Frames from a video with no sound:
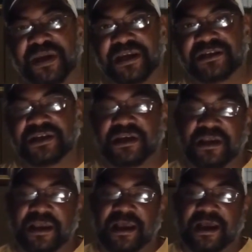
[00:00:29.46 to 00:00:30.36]
page,
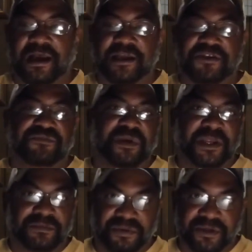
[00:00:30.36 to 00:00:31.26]
uh, you've
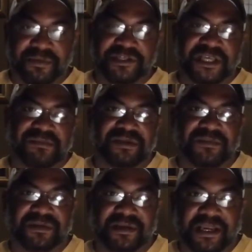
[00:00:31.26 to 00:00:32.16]
been pretty much kept
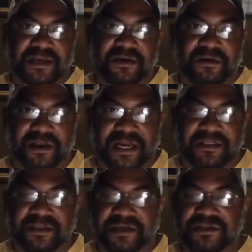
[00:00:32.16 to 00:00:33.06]
up to date on a lot
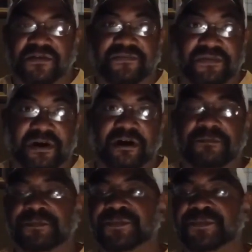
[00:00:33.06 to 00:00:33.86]
of things so far.